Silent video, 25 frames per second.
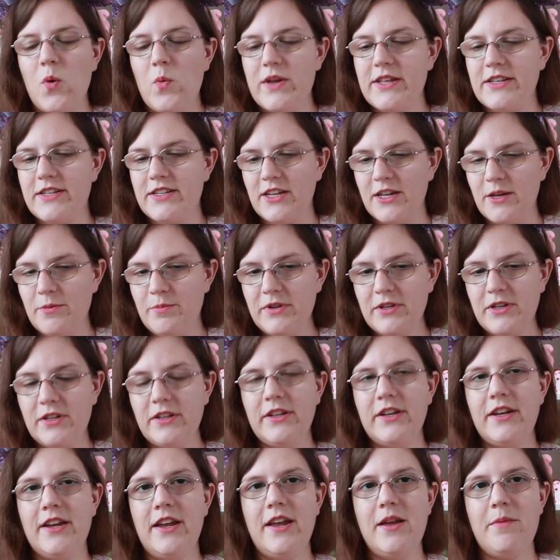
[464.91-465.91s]
we
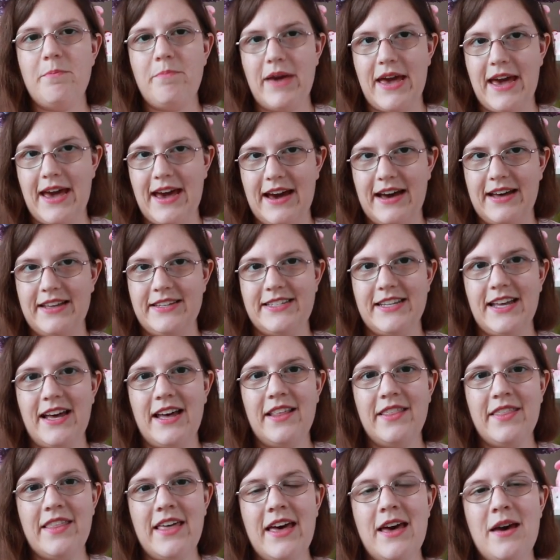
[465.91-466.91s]
typically pass
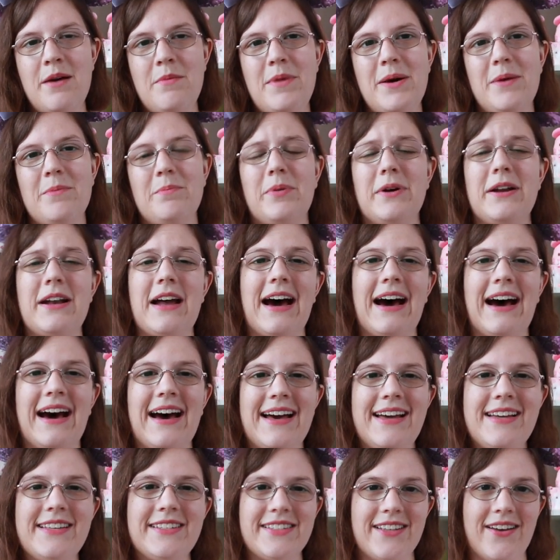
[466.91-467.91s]
on them, but
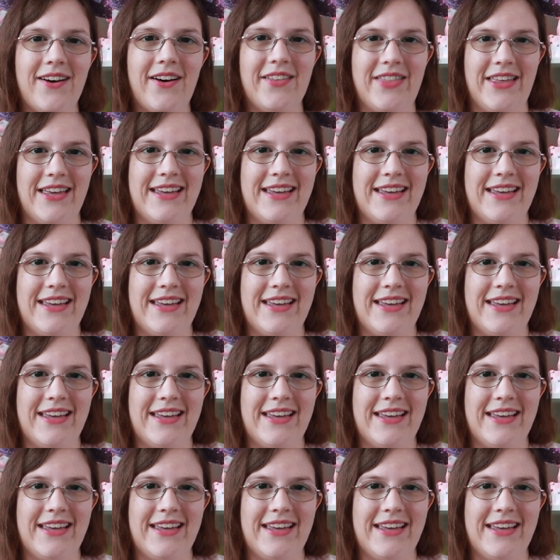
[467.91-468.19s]
I saw